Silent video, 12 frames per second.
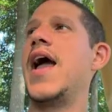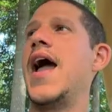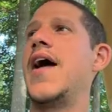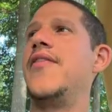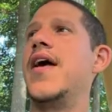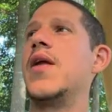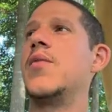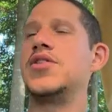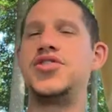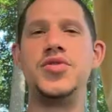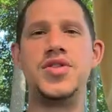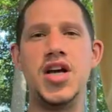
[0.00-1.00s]
And then what
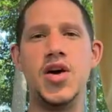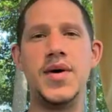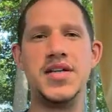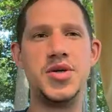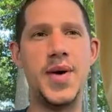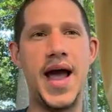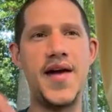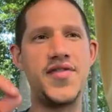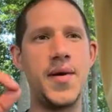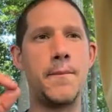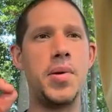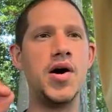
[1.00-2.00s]
you do is you have
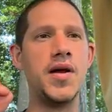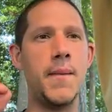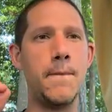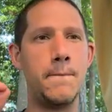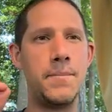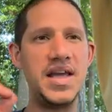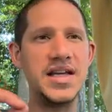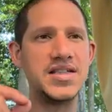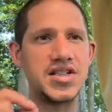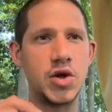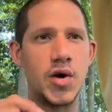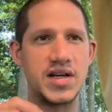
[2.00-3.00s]
them put
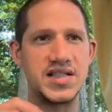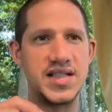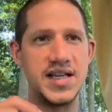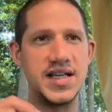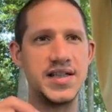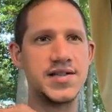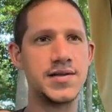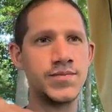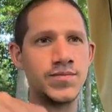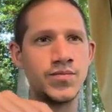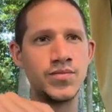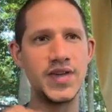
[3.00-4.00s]
beanstalk seeds
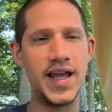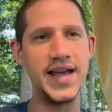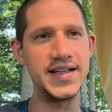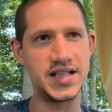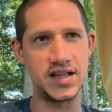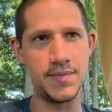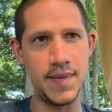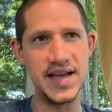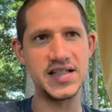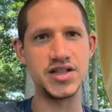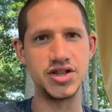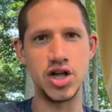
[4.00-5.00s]
into the
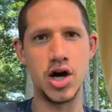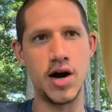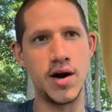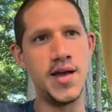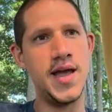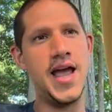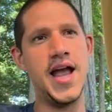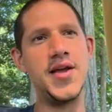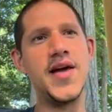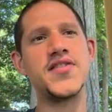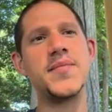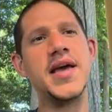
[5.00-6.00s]
mason jar and you
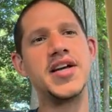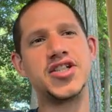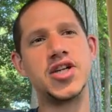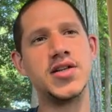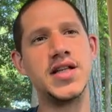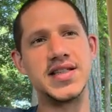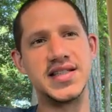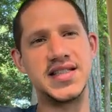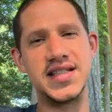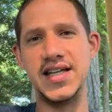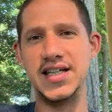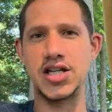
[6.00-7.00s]
have to make sure that the
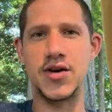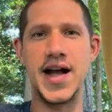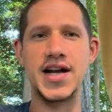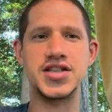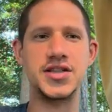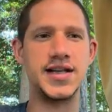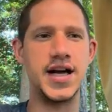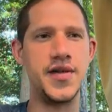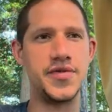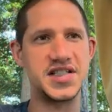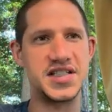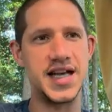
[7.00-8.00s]
seeds are actually on
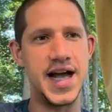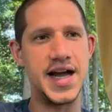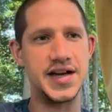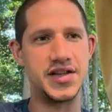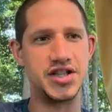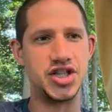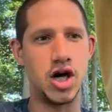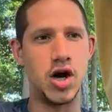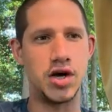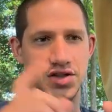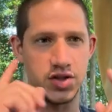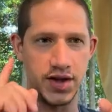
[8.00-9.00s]
the side of the
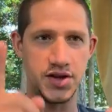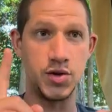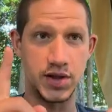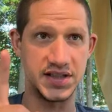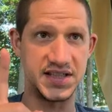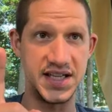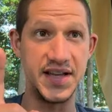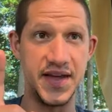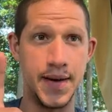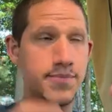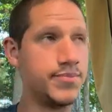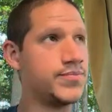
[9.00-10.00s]
jar so that you could see
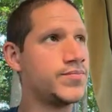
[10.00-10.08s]
them.